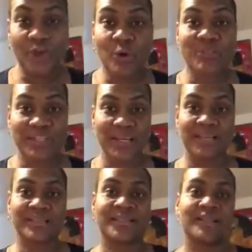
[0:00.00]
those
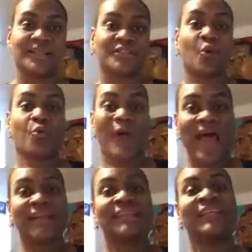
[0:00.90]
things. So
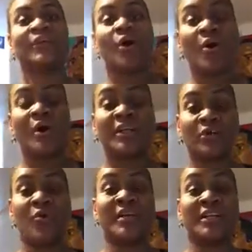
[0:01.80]
rattling on and
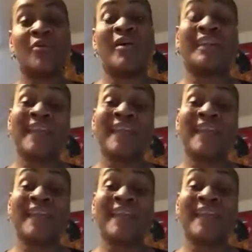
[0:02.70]
on and on.